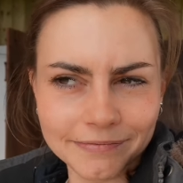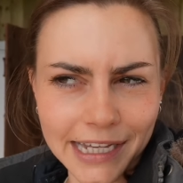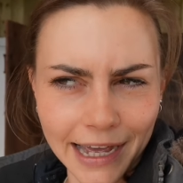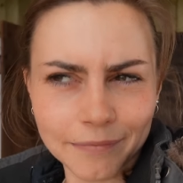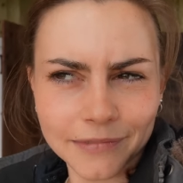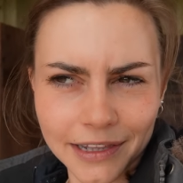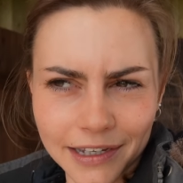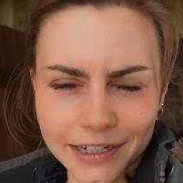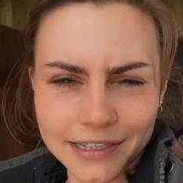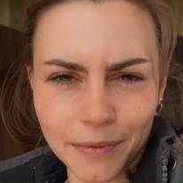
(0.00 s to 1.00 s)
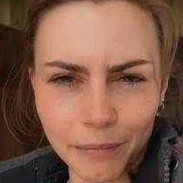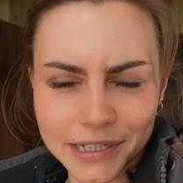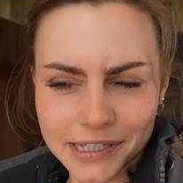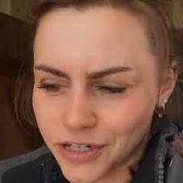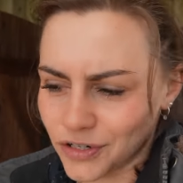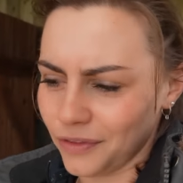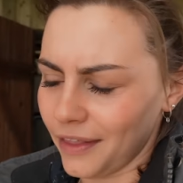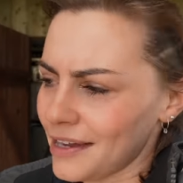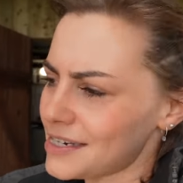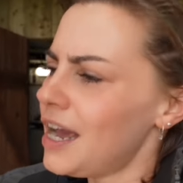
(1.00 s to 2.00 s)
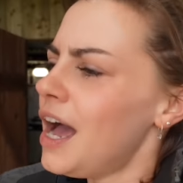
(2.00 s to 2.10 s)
Yeah, I think I need to make my decision on that.